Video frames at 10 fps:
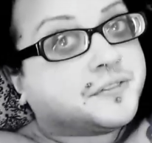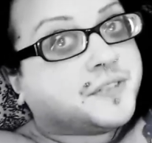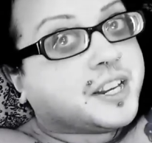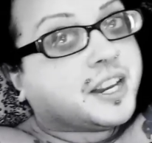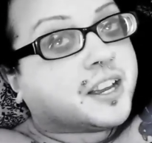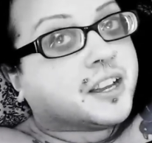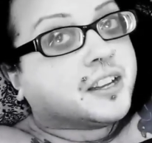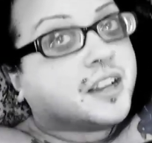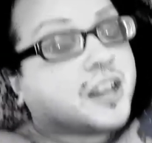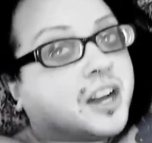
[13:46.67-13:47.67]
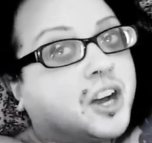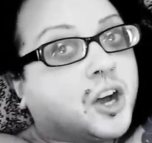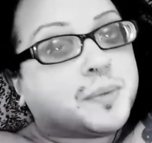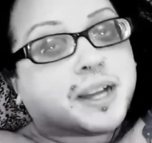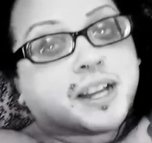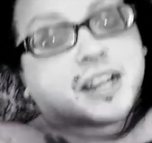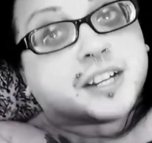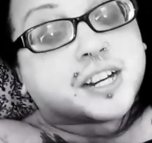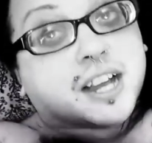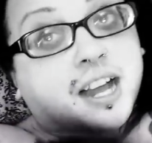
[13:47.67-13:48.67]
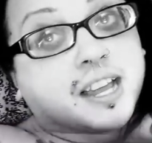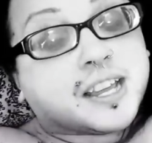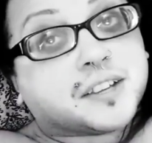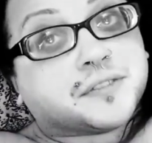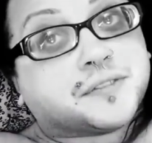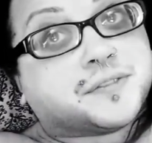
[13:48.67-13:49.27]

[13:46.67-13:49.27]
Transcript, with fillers: of feeding, oh my gosh, I have,